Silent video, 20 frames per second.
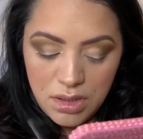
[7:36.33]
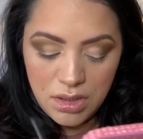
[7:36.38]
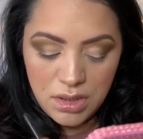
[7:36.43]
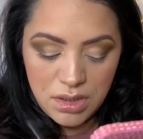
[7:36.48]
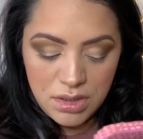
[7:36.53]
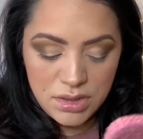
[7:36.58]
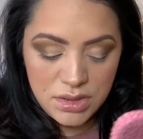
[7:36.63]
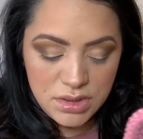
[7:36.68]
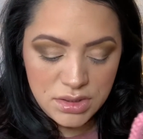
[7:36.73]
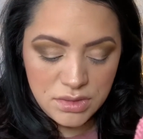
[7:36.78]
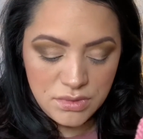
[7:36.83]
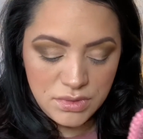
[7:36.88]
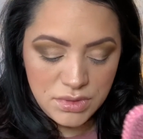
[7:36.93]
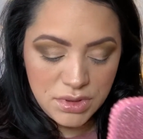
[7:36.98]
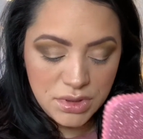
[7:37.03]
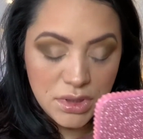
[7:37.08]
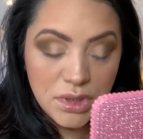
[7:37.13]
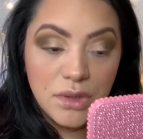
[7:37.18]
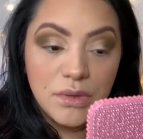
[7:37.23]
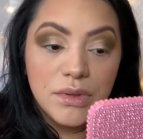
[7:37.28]
I still want to
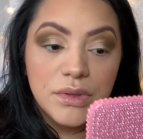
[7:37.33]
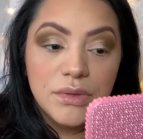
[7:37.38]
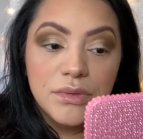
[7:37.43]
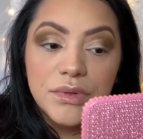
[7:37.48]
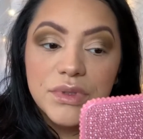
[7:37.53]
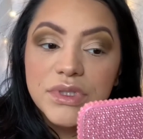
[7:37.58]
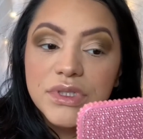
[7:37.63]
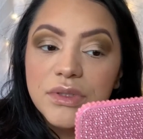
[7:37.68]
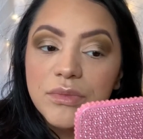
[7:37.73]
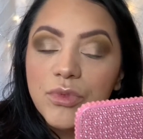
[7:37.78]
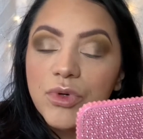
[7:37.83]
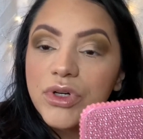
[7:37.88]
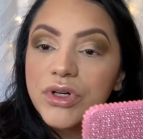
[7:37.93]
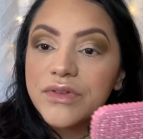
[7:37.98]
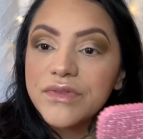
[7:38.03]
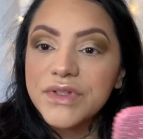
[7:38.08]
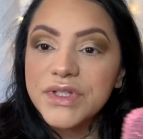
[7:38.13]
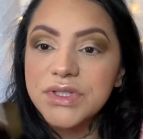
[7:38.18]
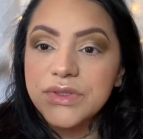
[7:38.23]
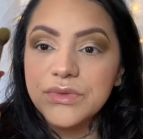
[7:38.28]
go in with some more of
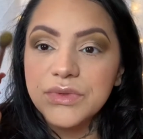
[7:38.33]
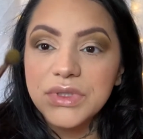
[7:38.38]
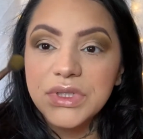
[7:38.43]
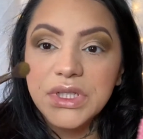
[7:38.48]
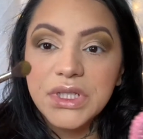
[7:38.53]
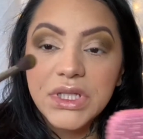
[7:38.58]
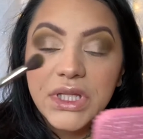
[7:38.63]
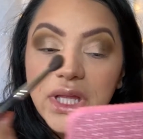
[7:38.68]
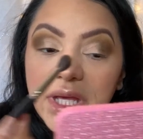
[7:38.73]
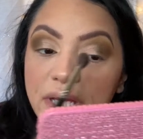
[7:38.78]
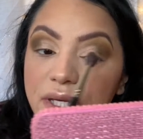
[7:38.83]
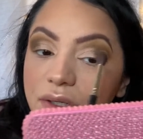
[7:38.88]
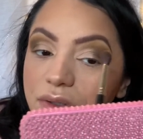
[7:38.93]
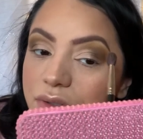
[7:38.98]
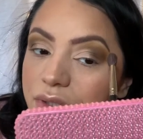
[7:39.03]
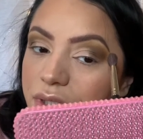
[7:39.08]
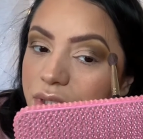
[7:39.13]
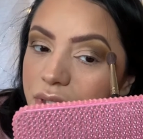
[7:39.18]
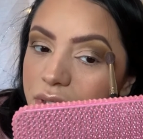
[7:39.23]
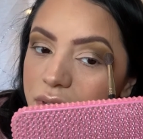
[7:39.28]
this really light
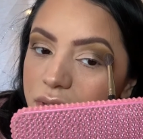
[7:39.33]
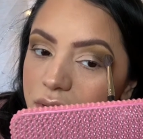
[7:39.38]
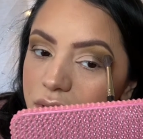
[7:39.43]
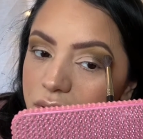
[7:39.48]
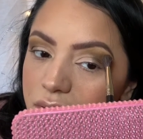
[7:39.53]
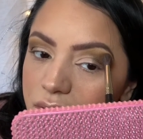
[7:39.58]
green